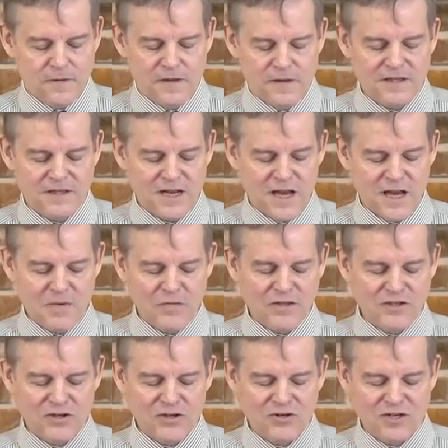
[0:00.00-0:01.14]
In this time of
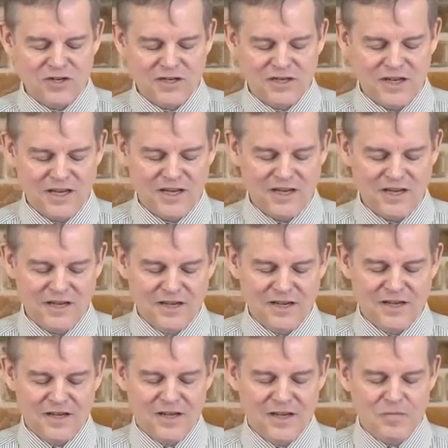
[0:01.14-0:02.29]
uncertainty,
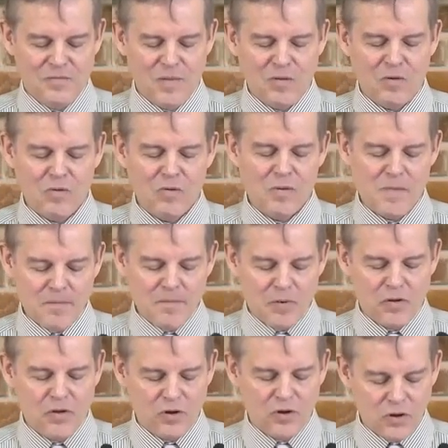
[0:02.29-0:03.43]
may we
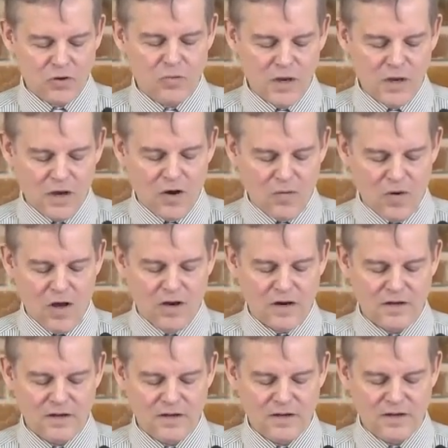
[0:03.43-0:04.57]
remember the good we go on
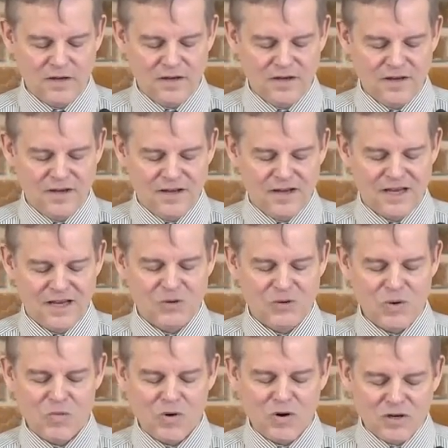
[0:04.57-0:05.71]
as we
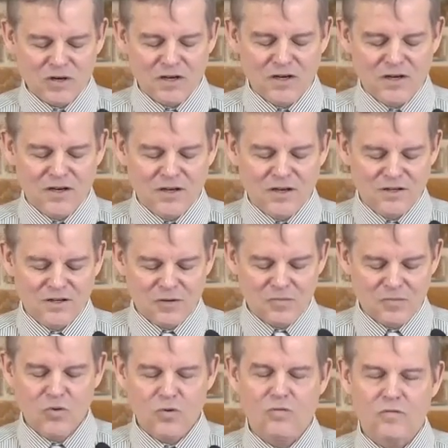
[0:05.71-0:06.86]
work to
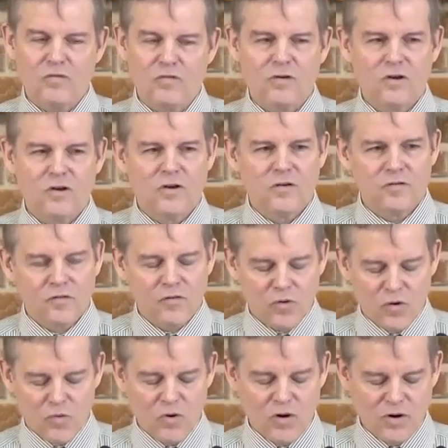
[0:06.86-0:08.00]
move
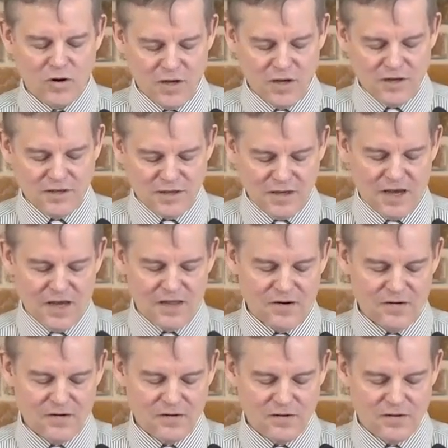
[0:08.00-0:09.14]
forward together.